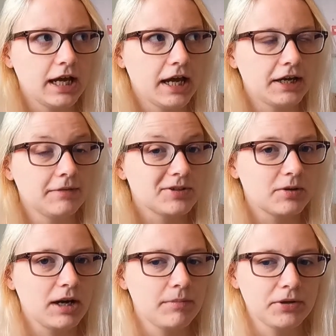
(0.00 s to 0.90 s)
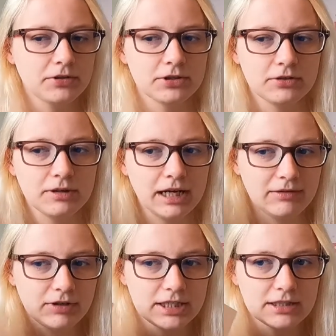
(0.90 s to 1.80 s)
and it was quite emotional, and
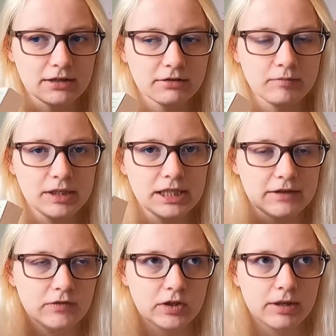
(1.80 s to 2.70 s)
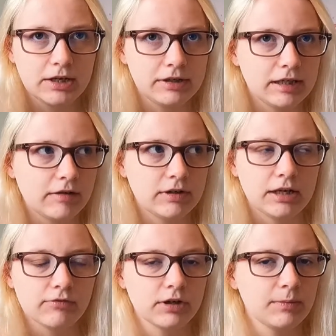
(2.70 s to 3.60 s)
it really stuck with me, even though I only gave it
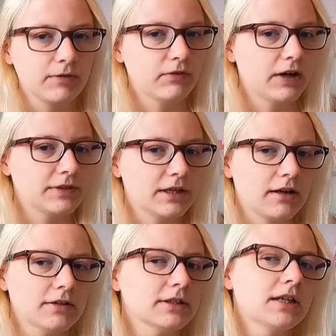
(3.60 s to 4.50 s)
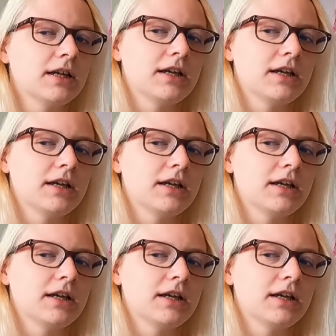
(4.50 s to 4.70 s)
like 3.5 stars.